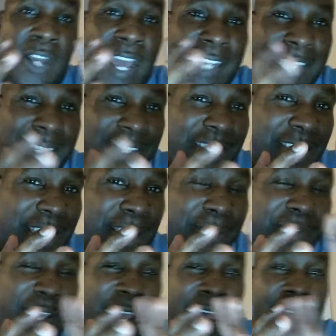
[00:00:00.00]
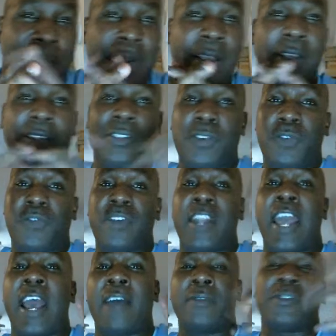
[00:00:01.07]
at the same time. So for
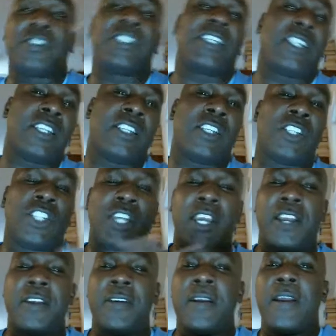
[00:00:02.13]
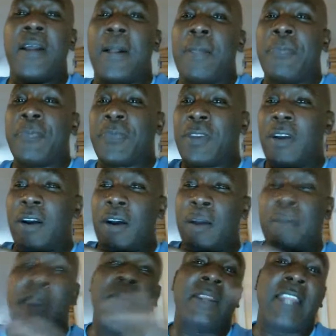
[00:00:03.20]
now, I'm just sitting in the chair.
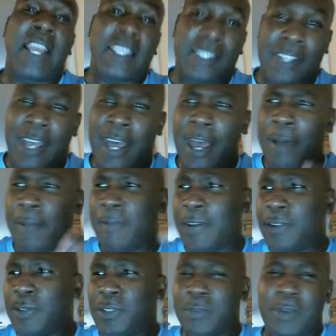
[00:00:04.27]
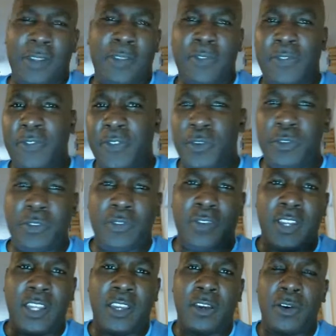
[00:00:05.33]
Maybe next time, if I do some other future
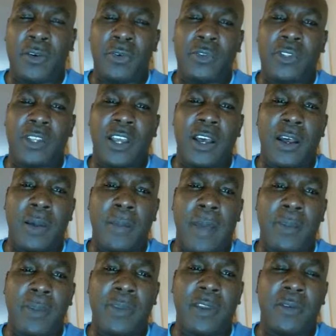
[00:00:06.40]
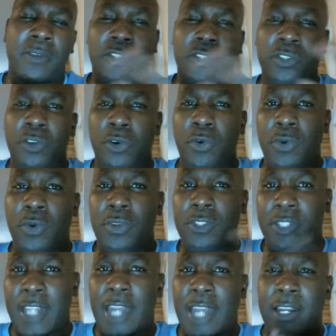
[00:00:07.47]
videos, I'll be able to show
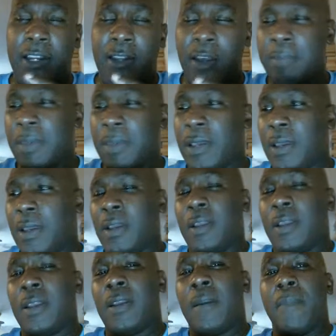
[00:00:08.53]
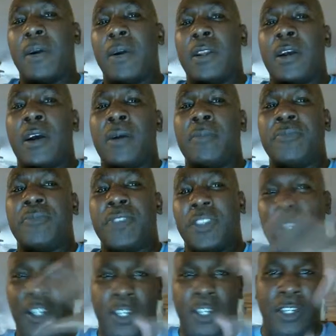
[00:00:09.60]
standing up. But
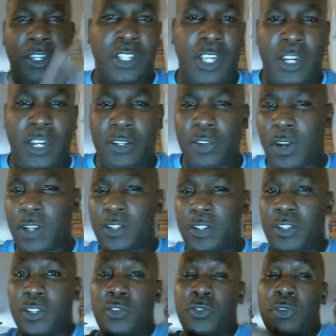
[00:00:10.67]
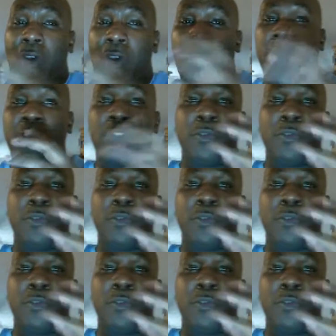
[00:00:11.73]
just sitting in the chair talking to you, hopefully